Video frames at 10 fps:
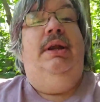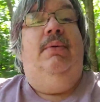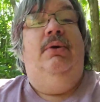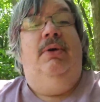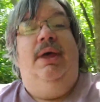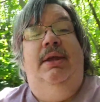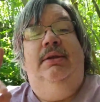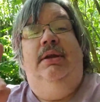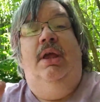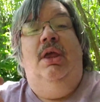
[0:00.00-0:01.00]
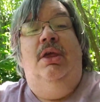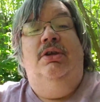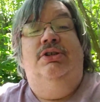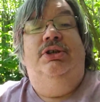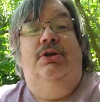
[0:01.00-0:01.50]
I will go ahead and
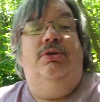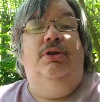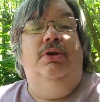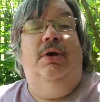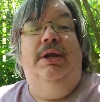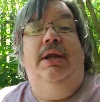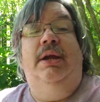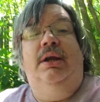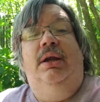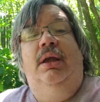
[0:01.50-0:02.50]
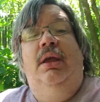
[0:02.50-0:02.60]
show it to you on here.